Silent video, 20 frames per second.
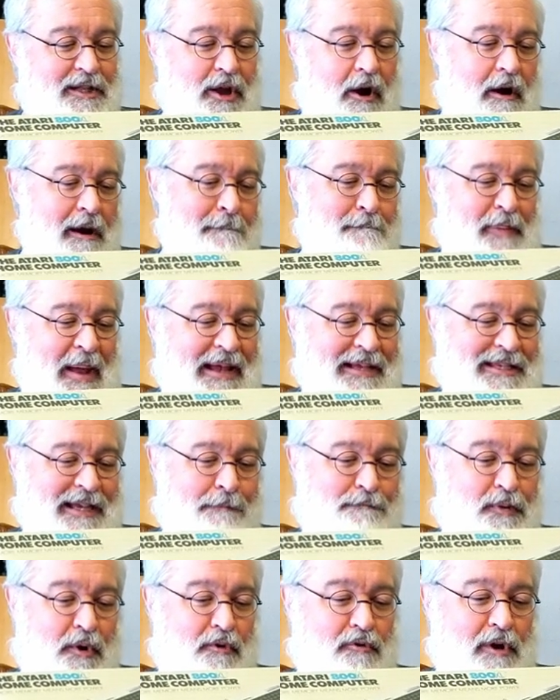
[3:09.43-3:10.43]
Atari
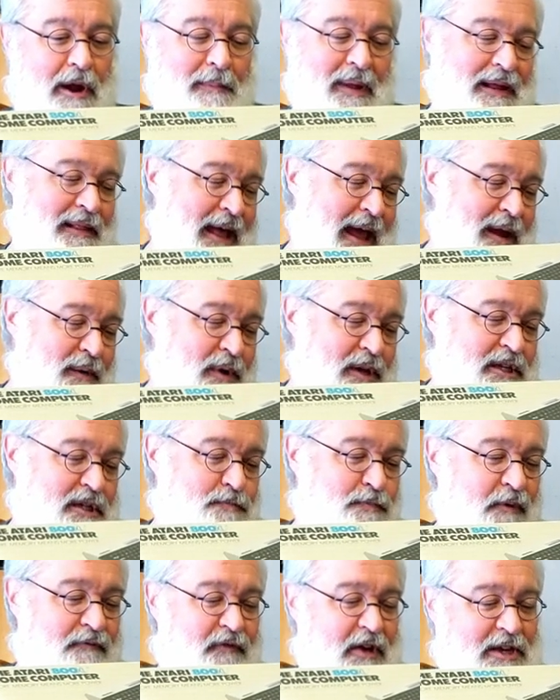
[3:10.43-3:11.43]
basic programming
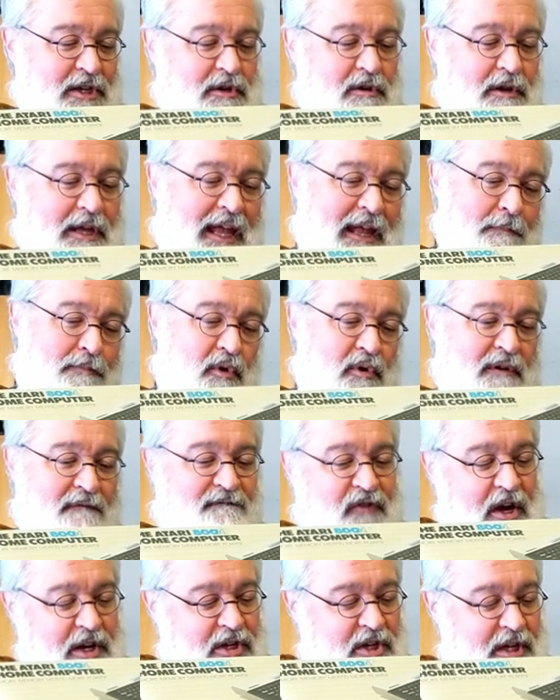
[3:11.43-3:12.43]
language, professional keyboard
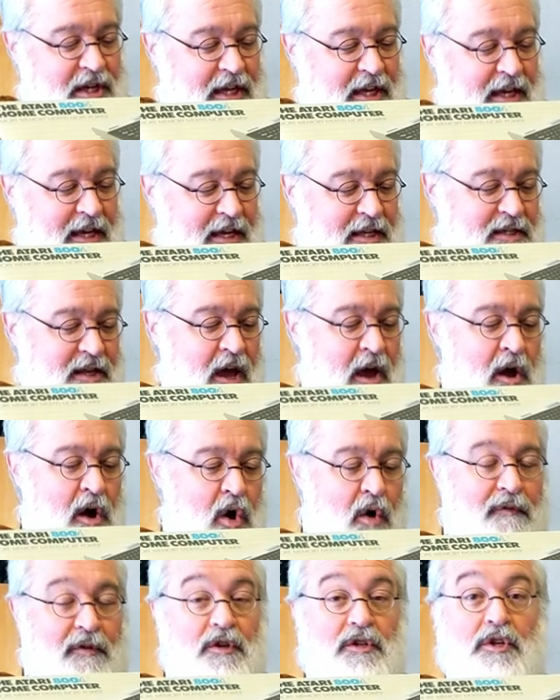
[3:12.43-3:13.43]
and function keys,
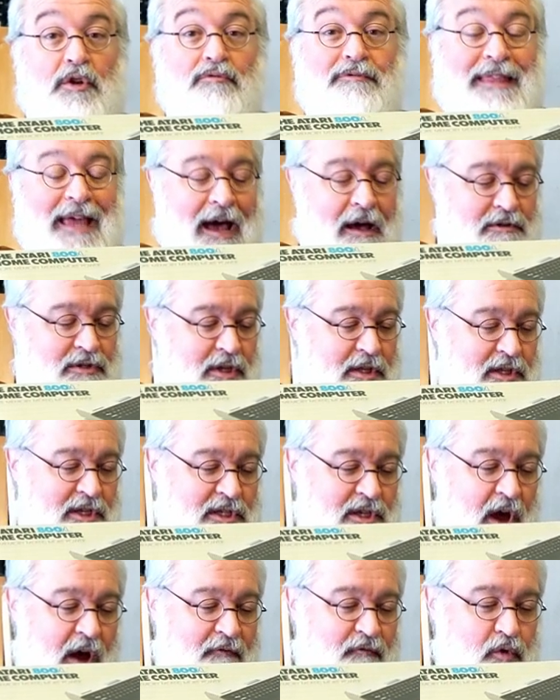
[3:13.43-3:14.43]
over 2,000
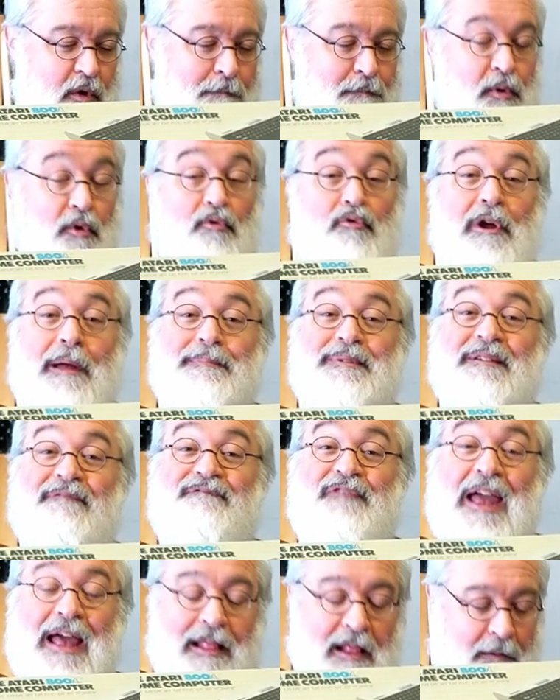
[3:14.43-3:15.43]
software programs
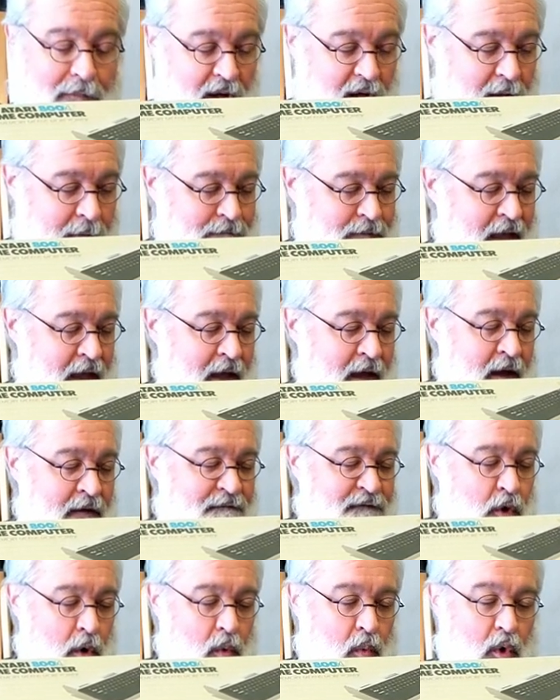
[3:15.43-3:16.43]
available
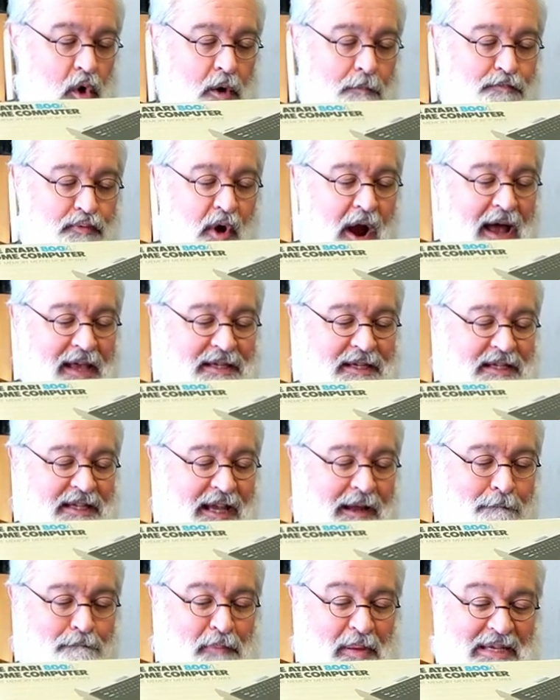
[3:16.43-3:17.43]
for word
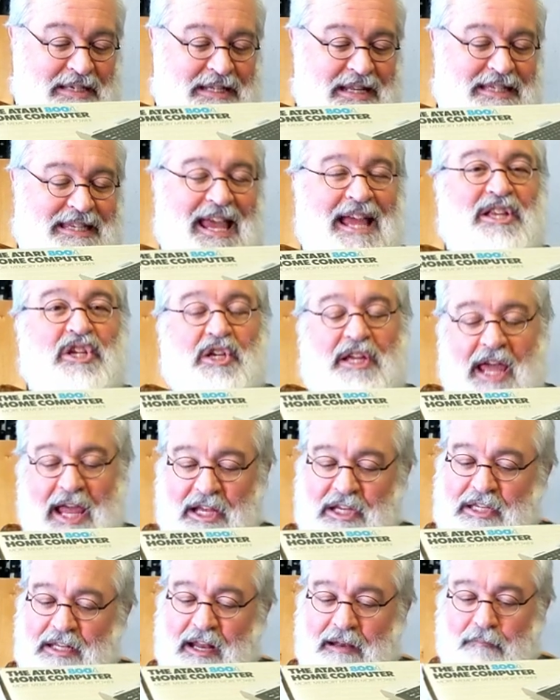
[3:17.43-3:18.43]
processing, business,
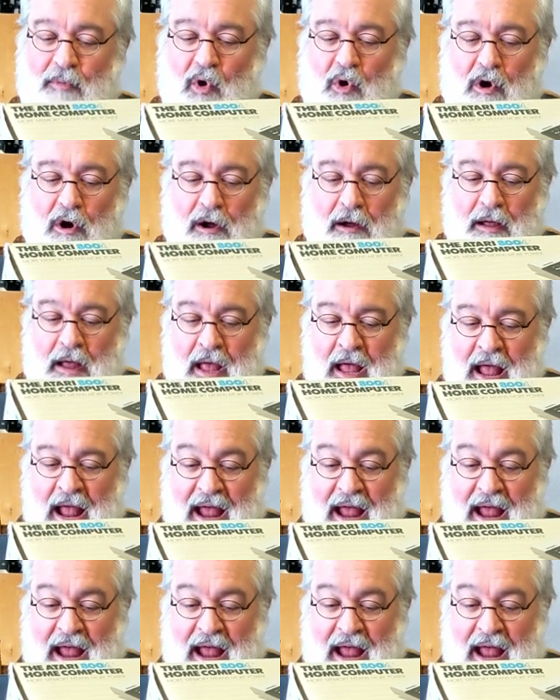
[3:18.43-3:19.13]
education, and more.